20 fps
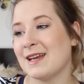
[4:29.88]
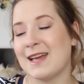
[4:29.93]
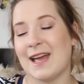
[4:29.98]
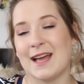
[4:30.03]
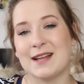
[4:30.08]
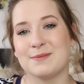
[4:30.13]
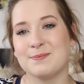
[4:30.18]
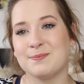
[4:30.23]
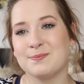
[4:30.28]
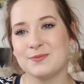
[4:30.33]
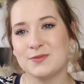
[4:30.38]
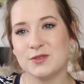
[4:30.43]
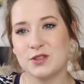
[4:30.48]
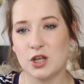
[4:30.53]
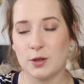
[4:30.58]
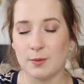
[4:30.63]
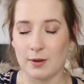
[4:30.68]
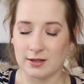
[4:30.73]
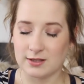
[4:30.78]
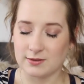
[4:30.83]
Again,
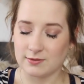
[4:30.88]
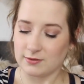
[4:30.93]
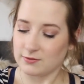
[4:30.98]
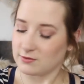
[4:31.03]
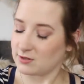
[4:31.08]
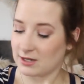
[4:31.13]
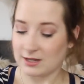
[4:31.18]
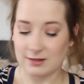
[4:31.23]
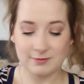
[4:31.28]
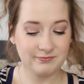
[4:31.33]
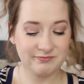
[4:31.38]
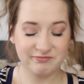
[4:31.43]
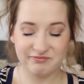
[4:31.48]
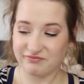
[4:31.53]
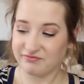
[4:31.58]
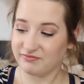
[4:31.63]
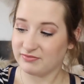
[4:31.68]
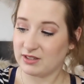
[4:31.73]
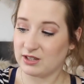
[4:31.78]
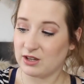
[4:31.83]
£2.50.
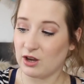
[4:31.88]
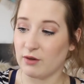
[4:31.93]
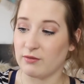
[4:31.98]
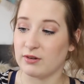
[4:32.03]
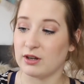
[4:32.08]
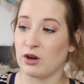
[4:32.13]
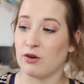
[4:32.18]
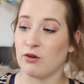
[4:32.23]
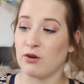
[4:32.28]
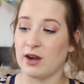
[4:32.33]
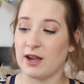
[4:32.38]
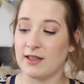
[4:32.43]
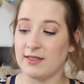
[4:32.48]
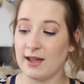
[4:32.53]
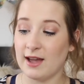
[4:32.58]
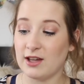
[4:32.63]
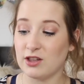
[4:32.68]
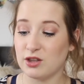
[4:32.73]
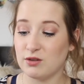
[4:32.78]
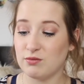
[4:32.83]
Can't really go wrong. And
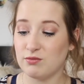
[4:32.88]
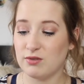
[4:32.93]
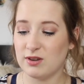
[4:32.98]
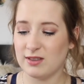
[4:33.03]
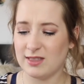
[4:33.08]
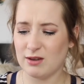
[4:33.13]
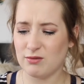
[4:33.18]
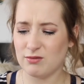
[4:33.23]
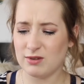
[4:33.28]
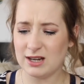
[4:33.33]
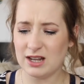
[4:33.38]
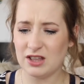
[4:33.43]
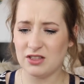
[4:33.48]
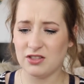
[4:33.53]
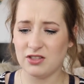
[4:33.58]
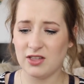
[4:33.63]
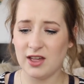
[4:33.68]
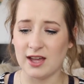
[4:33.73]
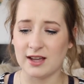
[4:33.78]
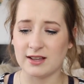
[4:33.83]
they're actually, they're really
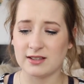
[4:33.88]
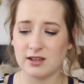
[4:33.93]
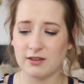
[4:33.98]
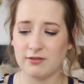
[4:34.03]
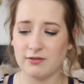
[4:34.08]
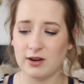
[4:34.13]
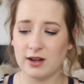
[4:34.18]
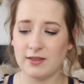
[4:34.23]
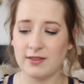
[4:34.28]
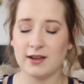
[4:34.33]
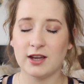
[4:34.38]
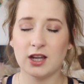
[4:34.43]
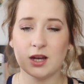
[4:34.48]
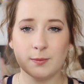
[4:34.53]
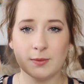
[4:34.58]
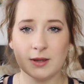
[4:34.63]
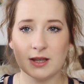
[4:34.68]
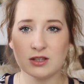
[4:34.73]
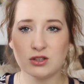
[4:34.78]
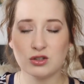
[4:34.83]
thick, so I feel like they're going
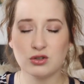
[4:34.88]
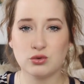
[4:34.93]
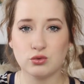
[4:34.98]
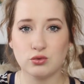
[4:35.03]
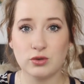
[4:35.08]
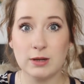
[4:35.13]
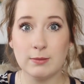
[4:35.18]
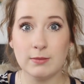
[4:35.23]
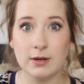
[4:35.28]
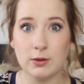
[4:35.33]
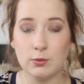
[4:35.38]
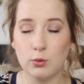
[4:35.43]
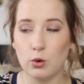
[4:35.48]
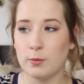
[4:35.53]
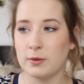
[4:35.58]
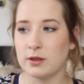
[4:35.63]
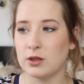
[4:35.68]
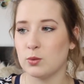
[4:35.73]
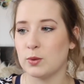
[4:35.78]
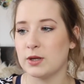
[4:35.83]
to be extremely
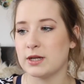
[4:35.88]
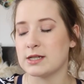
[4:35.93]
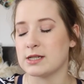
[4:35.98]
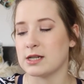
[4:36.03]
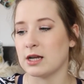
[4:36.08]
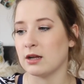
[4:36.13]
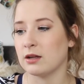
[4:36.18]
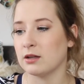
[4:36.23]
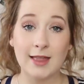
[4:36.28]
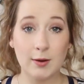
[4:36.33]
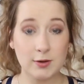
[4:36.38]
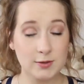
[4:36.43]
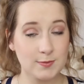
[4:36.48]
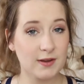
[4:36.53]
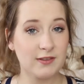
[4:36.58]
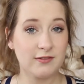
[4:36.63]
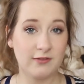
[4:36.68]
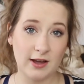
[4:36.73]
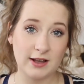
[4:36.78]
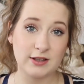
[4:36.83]
warm in the winter. That was
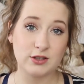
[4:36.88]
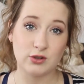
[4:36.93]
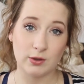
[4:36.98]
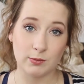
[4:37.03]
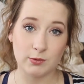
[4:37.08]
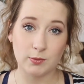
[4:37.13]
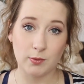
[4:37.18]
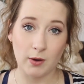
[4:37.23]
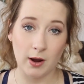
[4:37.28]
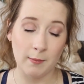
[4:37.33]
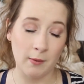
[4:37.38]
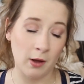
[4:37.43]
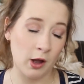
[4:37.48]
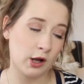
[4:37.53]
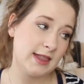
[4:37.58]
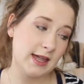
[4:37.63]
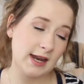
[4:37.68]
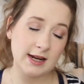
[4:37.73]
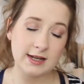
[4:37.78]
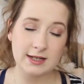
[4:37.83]
my first trip to
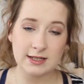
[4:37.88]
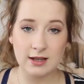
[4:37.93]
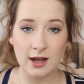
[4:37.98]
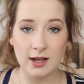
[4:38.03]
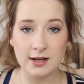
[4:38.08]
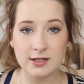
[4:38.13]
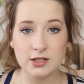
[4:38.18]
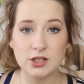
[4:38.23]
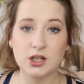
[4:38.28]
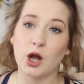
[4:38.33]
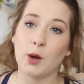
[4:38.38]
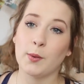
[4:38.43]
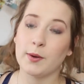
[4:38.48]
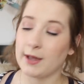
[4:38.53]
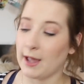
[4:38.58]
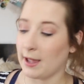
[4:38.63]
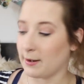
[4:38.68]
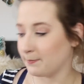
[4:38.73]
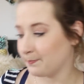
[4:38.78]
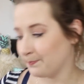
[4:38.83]
Primark. Then I decided to go
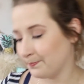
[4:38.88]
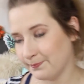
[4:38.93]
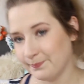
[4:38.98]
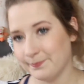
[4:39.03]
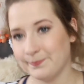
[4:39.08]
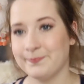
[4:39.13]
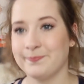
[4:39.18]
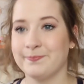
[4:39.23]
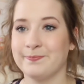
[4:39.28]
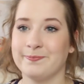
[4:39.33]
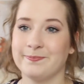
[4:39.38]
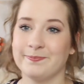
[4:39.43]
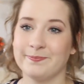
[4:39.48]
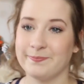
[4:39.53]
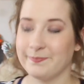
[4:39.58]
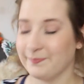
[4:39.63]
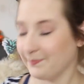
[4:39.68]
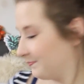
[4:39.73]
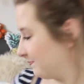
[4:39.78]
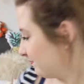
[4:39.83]
again.
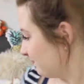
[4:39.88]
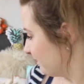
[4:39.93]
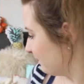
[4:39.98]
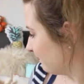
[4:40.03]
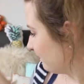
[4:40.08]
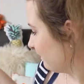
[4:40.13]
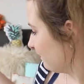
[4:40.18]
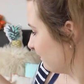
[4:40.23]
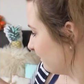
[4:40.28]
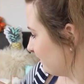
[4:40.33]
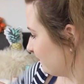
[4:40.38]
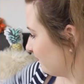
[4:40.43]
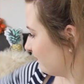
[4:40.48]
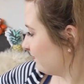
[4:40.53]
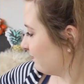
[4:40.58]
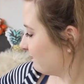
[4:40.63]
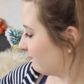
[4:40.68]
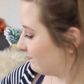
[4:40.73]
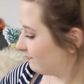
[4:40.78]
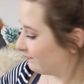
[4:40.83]

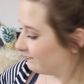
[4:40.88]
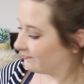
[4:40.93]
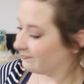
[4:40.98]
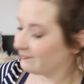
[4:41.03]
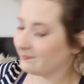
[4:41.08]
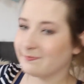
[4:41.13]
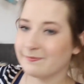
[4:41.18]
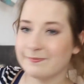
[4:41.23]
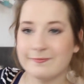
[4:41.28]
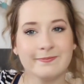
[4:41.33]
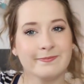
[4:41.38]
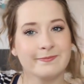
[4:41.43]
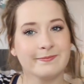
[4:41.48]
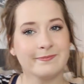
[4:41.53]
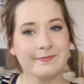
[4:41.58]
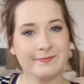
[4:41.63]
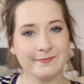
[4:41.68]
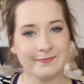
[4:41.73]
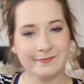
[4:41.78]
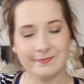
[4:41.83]

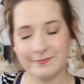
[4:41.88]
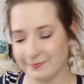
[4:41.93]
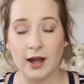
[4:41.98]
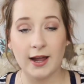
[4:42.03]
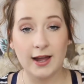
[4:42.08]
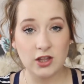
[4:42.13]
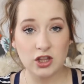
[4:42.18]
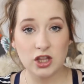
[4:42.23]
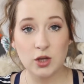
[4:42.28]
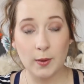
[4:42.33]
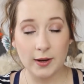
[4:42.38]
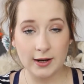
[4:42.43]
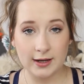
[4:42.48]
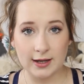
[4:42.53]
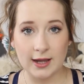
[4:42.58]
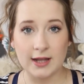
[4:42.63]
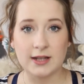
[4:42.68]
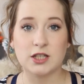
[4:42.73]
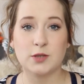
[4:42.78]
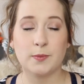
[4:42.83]
I actually went
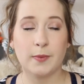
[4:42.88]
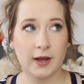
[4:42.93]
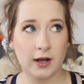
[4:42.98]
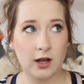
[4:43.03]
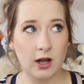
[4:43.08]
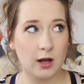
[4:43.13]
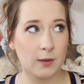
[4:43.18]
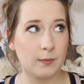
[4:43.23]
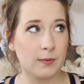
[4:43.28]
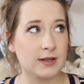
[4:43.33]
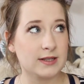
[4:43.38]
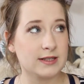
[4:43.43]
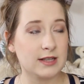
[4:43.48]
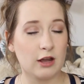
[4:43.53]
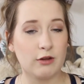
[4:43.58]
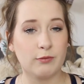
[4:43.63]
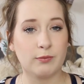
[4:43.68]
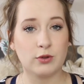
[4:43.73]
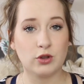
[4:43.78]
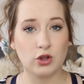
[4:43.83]
again to pick up a
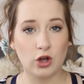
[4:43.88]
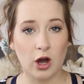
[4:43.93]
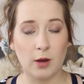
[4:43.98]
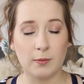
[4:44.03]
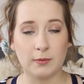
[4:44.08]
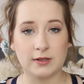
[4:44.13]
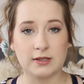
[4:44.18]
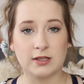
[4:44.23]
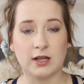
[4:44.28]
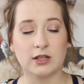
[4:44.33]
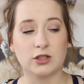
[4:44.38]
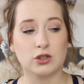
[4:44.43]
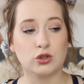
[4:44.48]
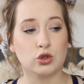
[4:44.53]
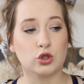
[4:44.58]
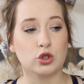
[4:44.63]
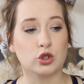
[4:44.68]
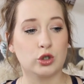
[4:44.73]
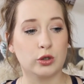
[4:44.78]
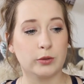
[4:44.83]
set of pyjamas that I
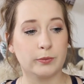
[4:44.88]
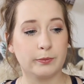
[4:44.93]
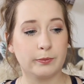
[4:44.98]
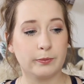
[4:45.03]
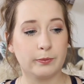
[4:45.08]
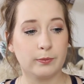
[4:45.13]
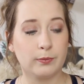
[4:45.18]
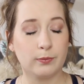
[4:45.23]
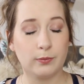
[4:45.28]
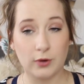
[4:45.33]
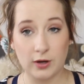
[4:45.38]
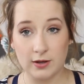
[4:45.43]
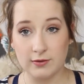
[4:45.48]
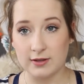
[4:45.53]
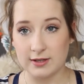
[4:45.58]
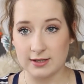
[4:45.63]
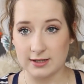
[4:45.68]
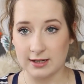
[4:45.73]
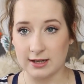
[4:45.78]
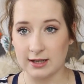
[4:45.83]
saw
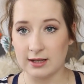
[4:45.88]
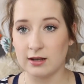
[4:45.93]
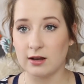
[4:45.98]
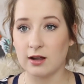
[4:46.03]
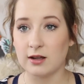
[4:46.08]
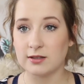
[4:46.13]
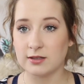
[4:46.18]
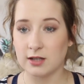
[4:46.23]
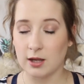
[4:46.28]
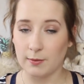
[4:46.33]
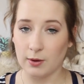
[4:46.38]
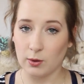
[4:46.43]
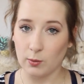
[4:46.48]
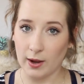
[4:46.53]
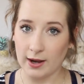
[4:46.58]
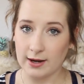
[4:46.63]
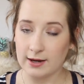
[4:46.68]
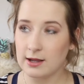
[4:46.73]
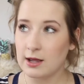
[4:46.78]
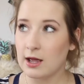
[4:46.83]
previously, the last time I
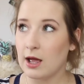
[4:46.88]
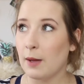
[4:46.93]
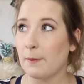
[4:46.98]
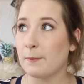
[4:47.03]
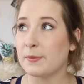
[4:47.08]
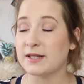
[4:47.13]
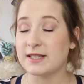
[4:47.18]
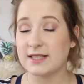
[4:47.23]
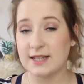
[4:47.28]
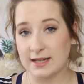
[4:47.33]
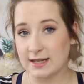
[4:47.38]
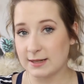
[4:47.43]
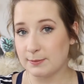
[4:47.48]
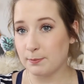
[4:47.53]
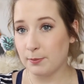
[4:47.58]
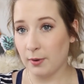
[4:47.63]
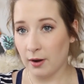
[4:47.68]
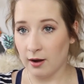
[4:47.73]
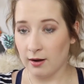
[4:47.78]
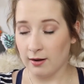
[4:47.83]
went, but
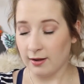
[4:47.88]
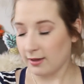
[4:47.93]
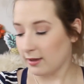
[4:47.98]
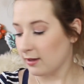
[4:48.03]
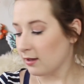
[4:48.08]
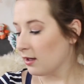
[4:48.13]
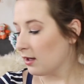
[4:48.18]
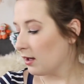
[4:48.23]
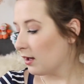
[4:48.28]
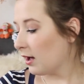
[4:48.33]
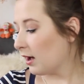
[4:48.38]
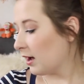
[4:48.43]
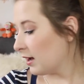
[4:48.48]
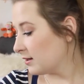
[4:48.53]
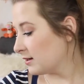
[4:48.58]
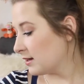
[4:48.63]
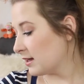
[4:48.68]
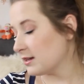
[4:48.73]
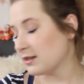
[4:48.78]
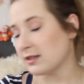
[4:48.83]
didn't buy,
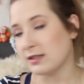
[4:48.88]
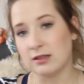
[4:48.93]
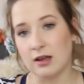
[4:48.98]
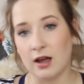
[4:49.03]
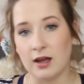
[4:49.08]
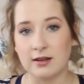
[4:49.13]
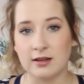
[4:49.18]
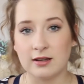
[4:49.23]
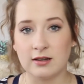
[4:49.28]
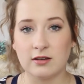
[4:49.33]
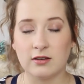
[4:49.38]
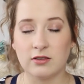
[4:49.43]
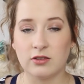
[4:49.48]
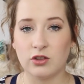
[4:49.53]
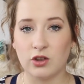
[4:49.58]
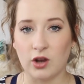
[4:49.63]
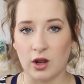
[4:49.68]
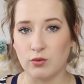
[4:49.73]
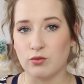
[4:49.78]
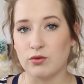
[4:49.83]
and then decided
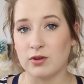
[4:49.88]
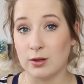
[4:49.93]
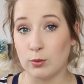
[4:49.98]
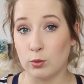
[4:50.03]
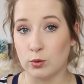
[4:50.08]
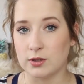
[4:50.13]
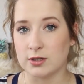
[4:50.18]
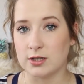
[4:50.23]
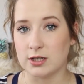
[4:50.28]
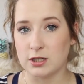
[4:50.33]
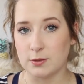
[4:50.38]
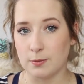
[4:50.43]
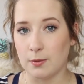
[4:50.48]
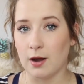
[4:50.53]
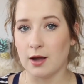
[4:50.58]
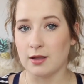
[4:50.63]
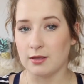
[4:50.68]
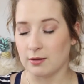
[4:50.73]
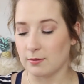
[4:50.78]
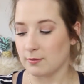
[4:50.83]
that I really wanted to
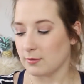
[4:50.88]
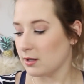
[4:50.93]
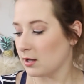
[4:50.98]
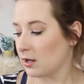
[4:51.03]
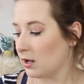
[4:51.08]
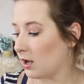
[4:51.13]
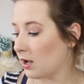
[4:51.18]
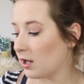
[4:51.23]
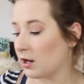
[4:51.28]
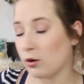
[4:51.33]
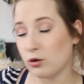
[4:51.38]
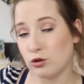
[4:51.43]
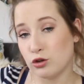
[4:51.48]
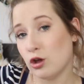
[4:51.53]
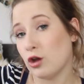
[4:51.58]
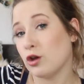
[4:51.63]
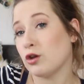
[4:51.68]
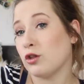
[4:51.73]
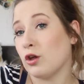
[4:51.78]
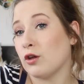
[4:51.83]
buy them. And I'll
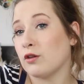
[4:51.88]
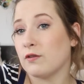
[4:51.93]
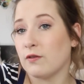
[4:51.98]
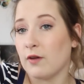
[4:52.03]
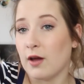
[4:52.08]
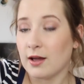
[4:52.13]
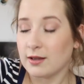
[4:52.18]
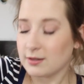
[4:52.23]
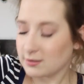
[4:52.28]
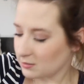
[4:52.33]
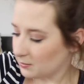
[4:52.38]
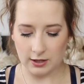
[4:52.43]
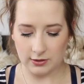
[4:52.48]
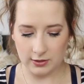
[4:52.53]
show you those first.